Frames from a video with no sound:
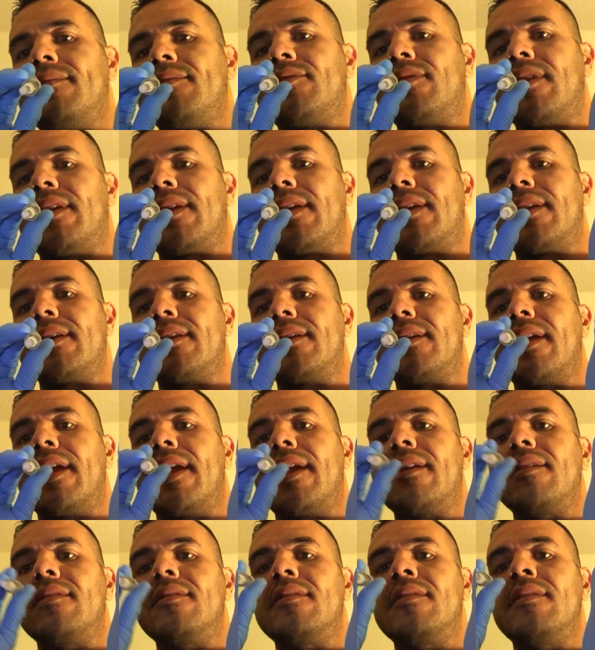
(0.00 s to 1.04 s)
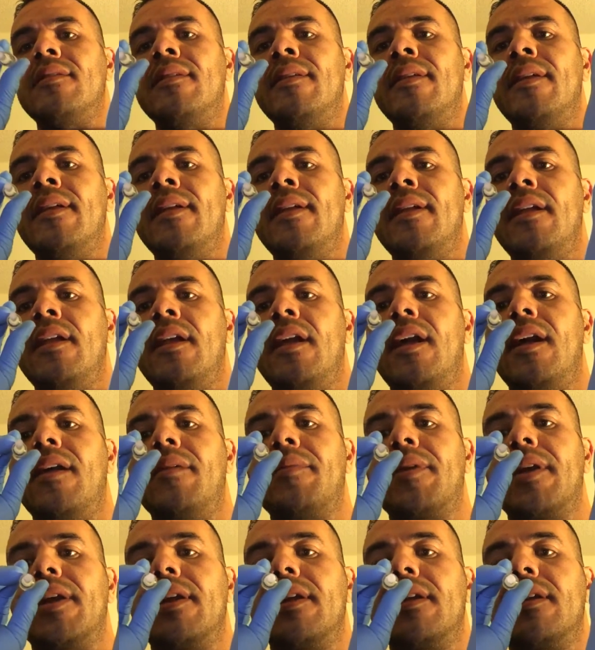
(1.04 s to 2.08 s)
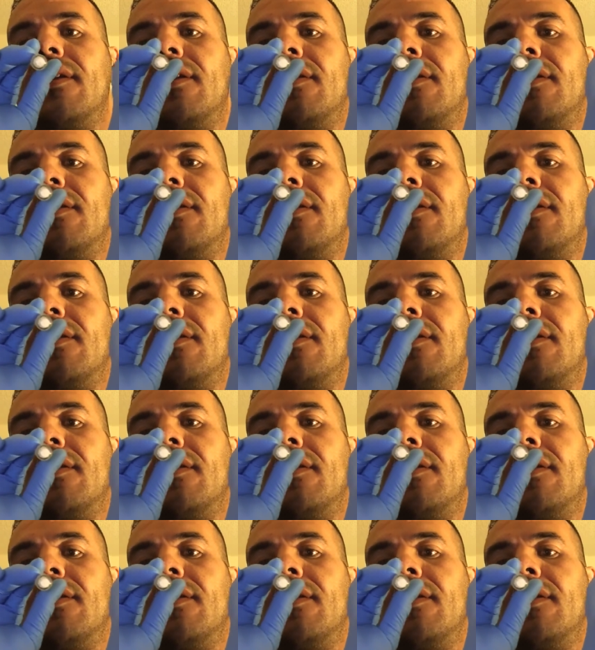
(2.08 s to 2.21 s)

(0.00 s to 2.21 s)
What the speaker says: try to get a good angle. I'm going to